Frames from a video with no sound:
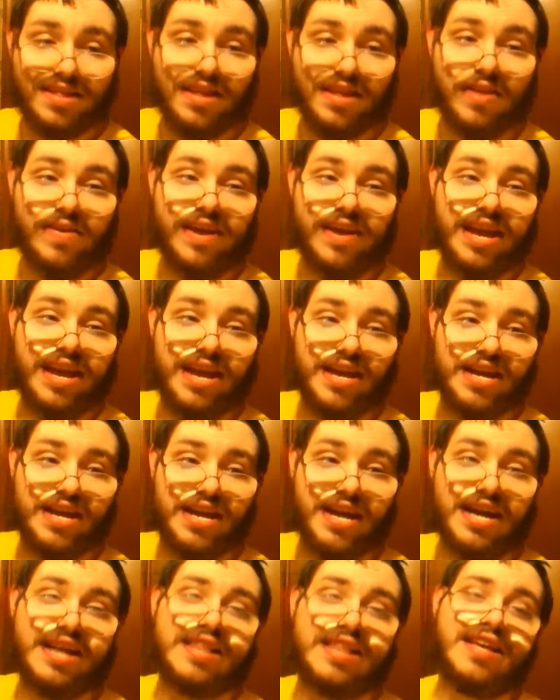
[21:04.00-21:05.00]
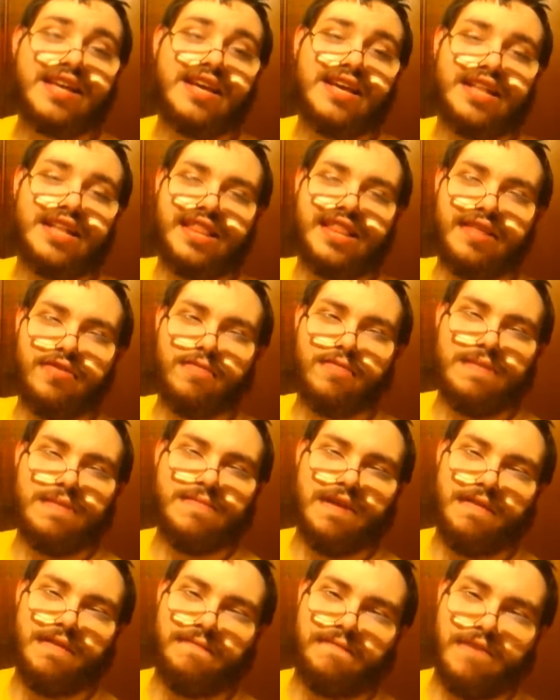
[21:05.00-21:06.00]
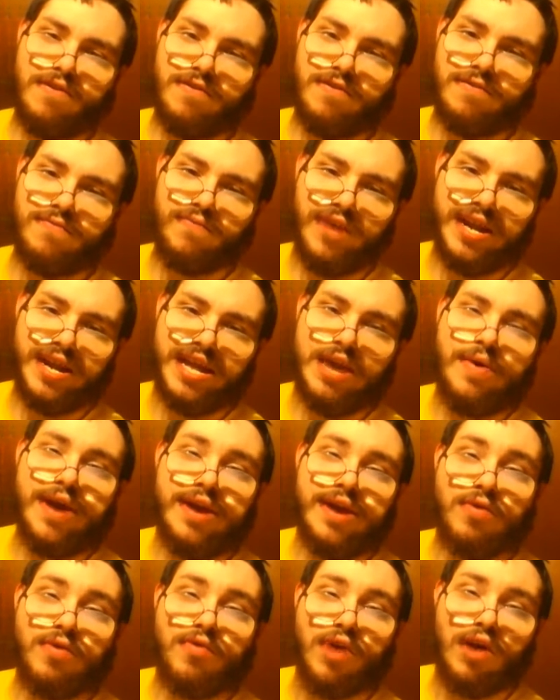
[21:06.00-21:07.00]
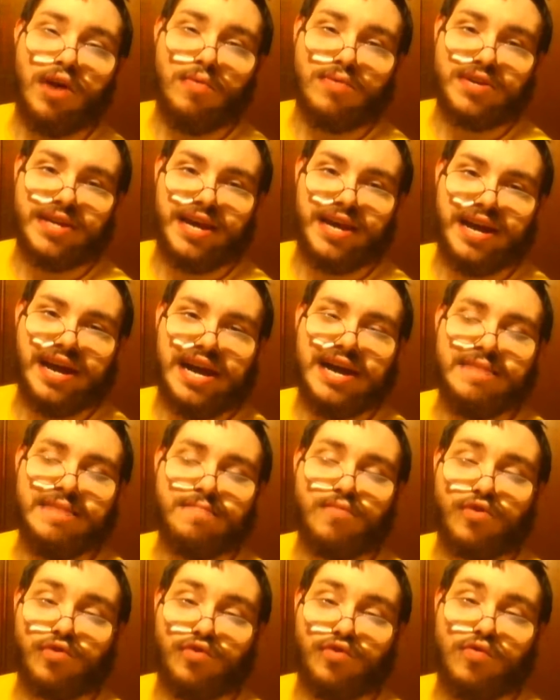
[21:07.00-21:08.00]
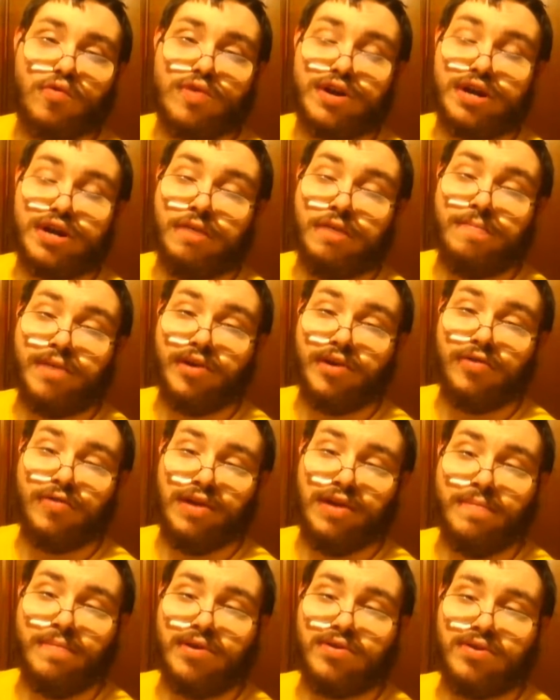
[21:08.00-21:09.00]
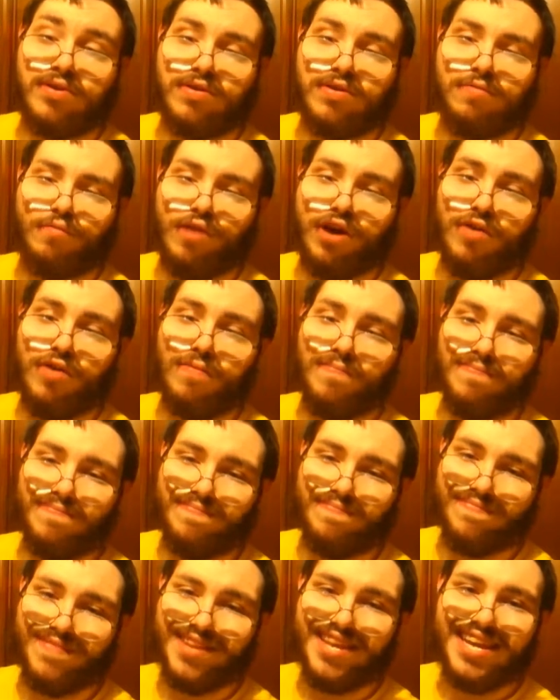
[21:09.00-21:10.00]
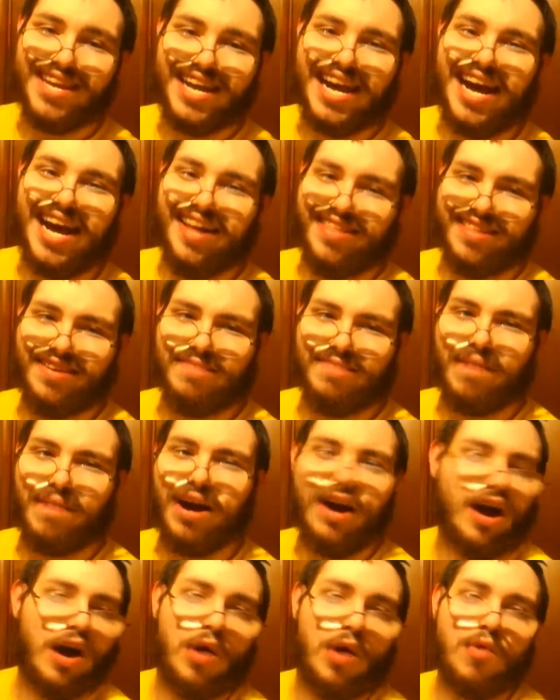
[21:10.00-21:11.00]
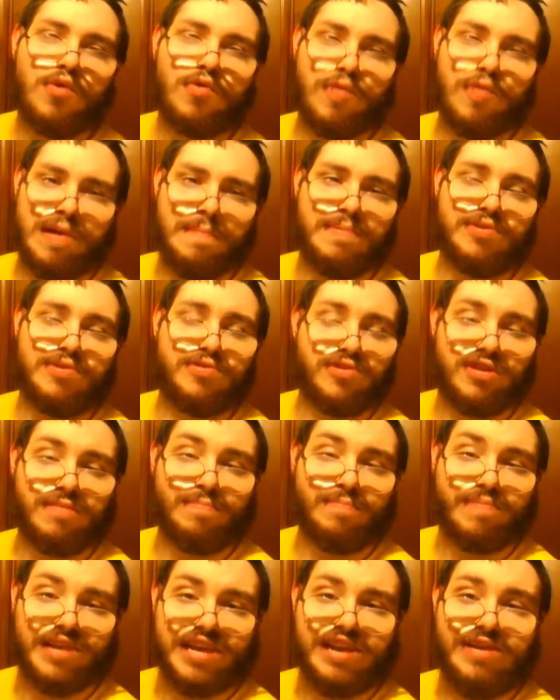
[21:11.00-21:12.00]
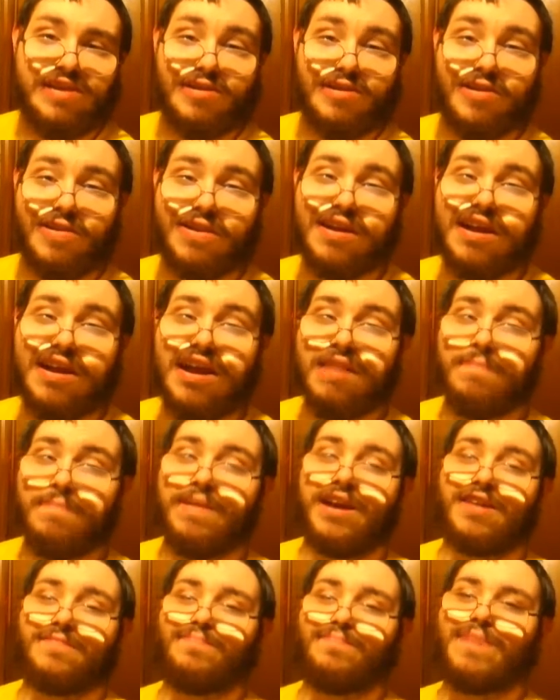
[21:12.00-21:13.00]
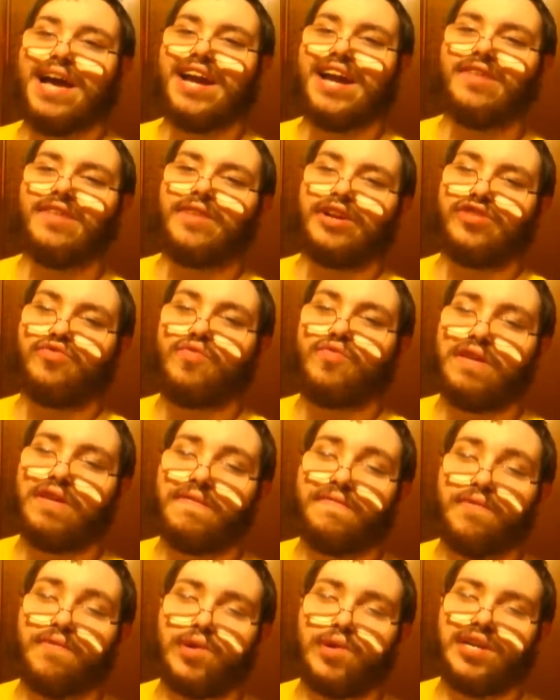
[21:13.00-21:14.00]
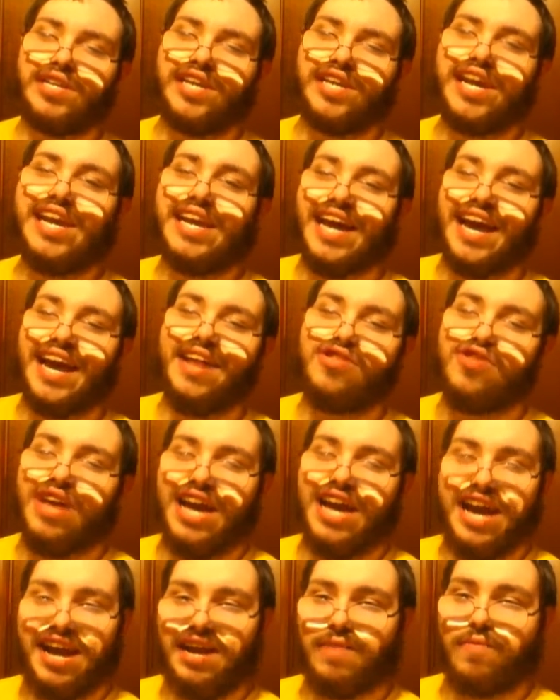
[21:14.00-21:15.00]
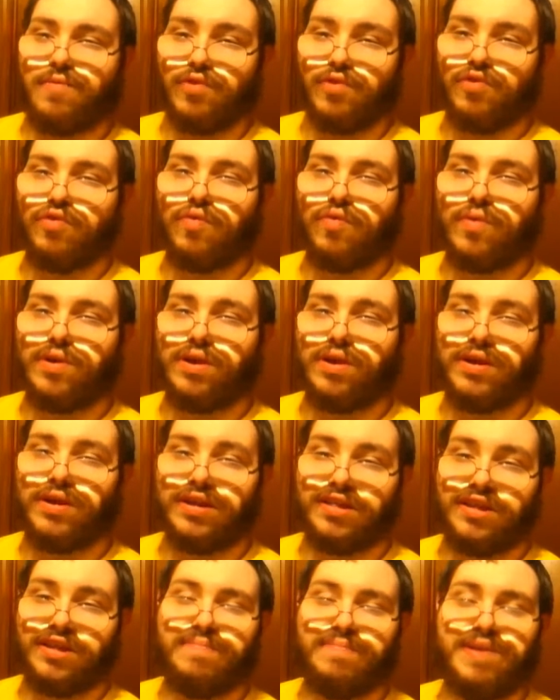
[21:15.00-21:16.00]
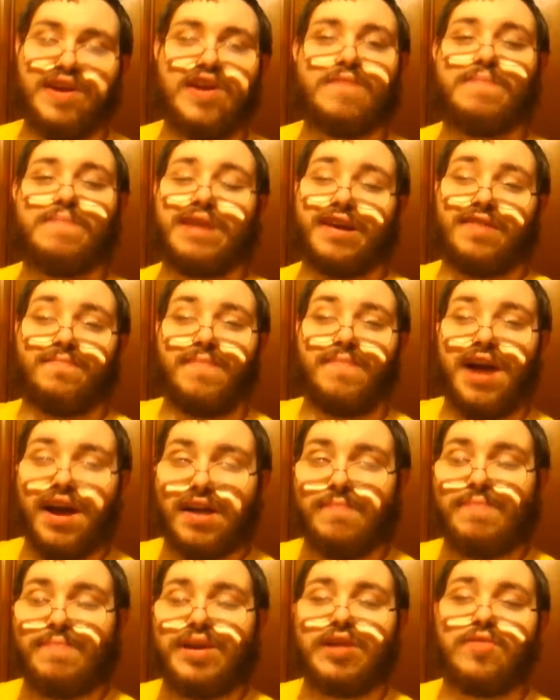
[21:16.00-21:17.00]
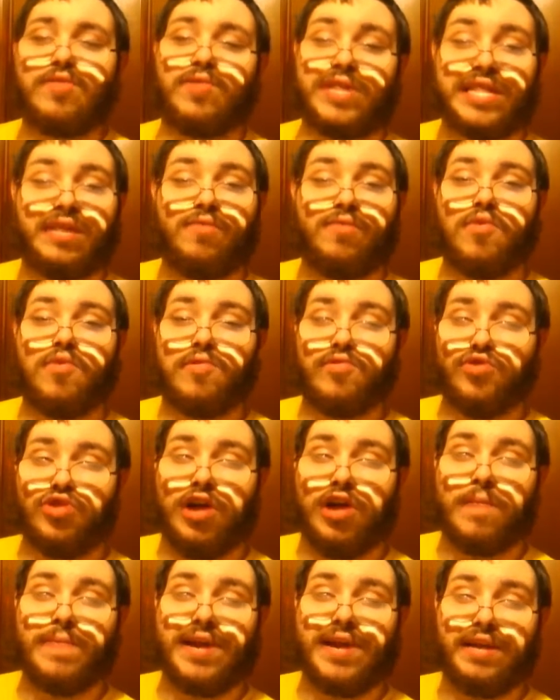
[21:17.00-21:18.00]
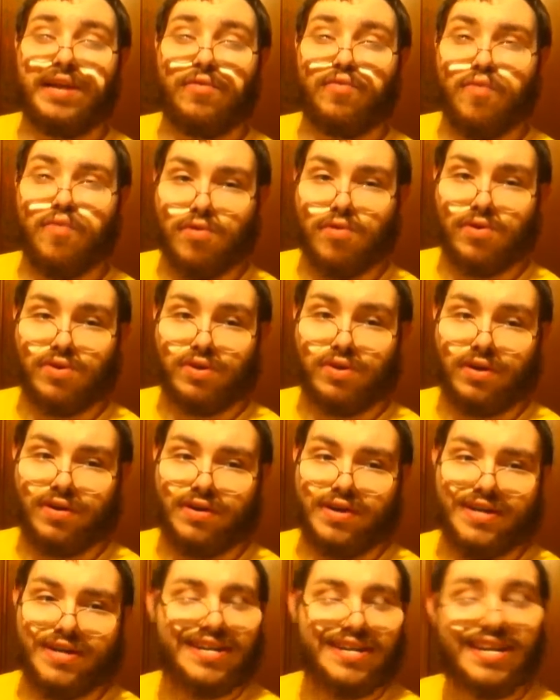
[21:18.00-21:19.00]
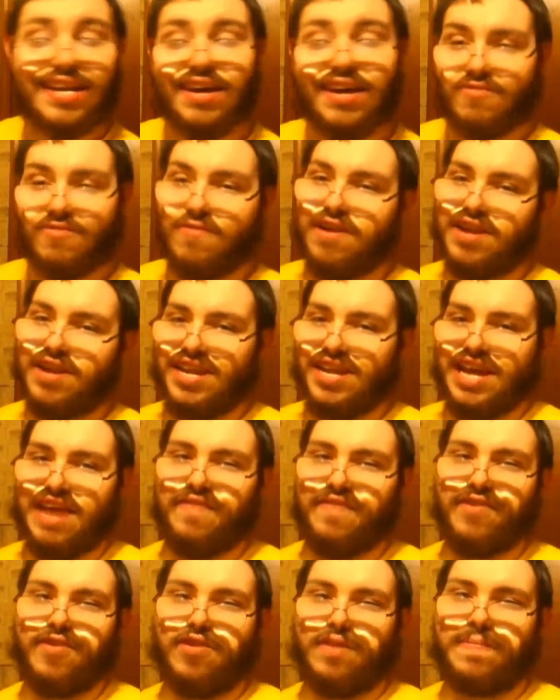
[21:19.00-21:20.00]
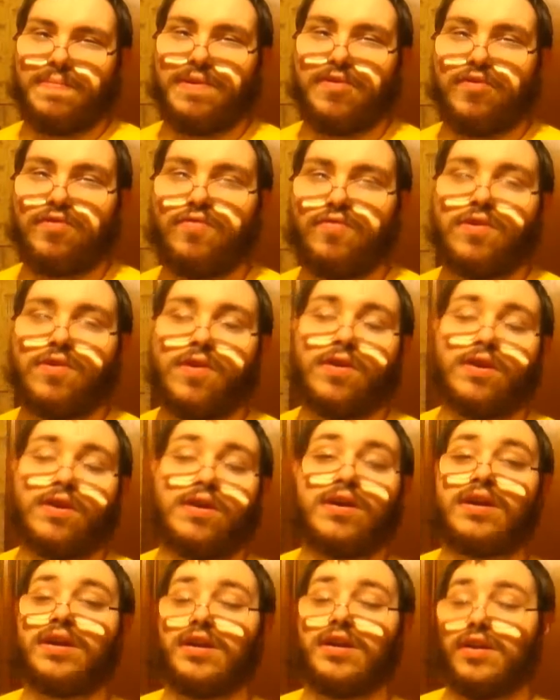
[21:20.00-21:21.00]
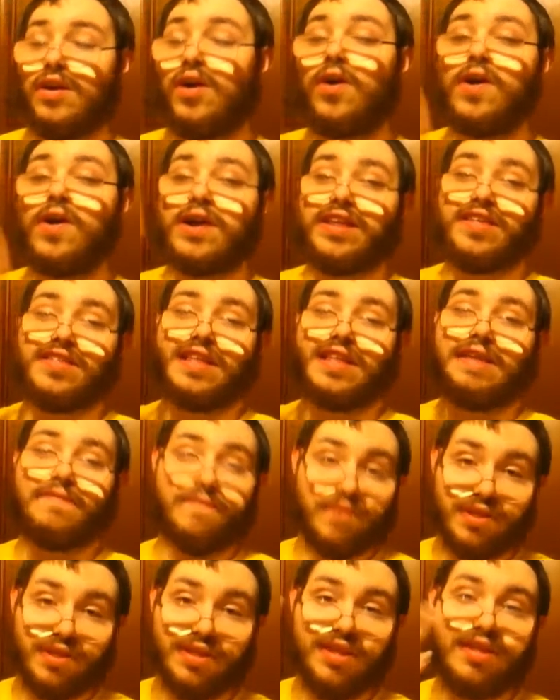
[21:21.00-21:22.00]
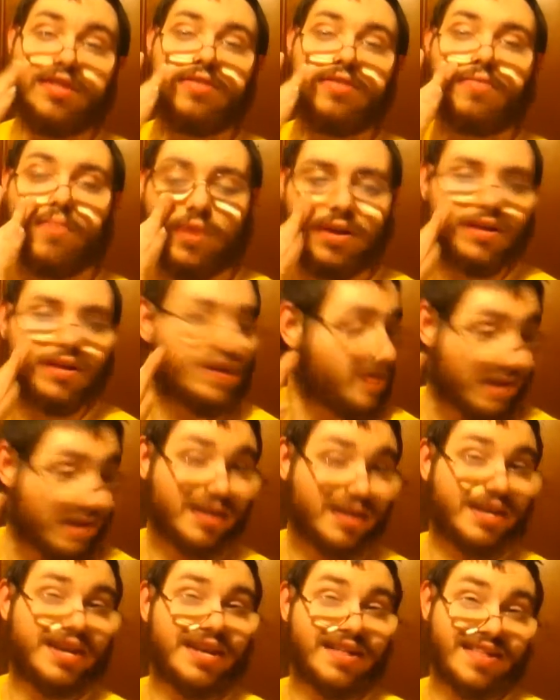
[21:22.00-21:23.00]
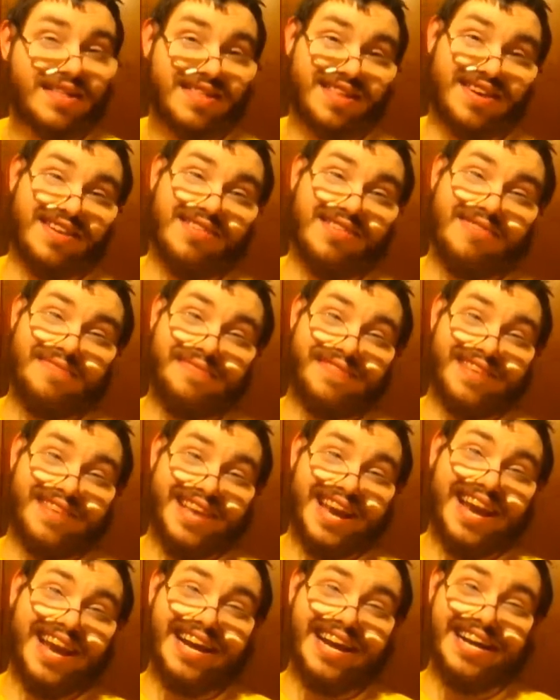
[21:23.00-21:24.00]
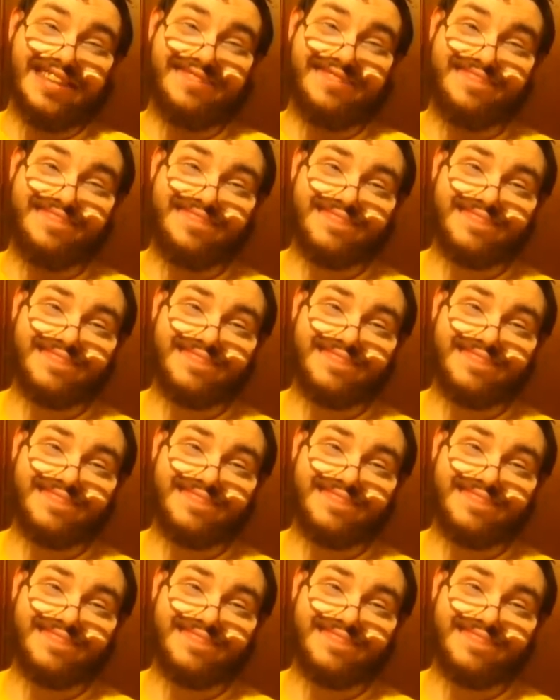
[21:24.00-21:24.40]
So yeah, guys, this will be my first video in a long time recorded on my grandmother, well, my old grandmother's computer, because back in like 2014, I actually had to record on this computer because my computer was in the workshop getting worked on, so I didn't have another computer to record on except for this one. So, yeah.